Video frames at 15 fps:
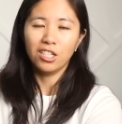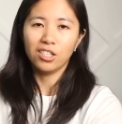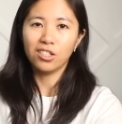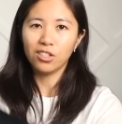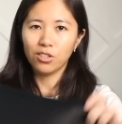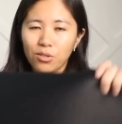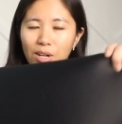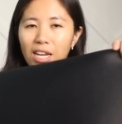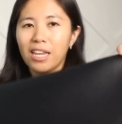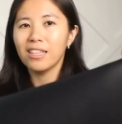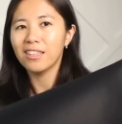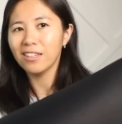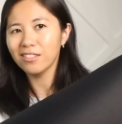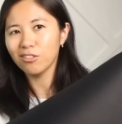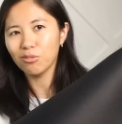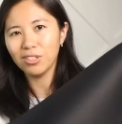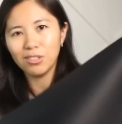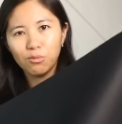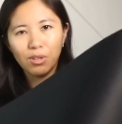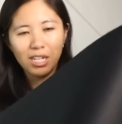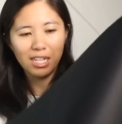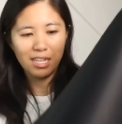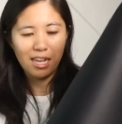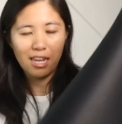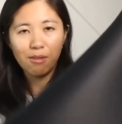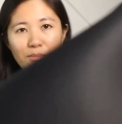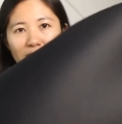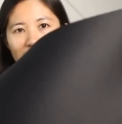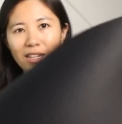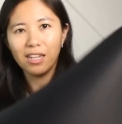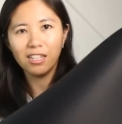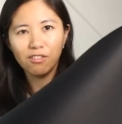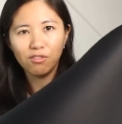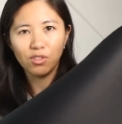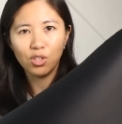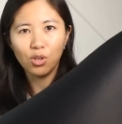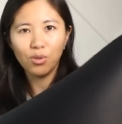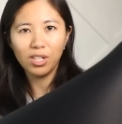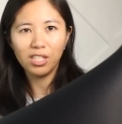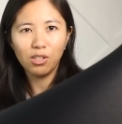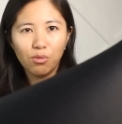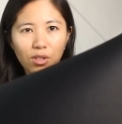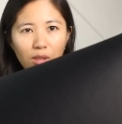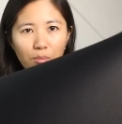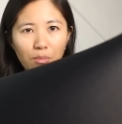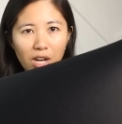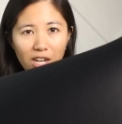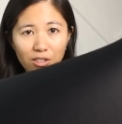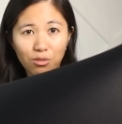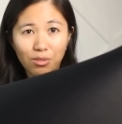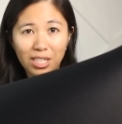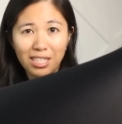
So this was what it came in. I have no idea what the model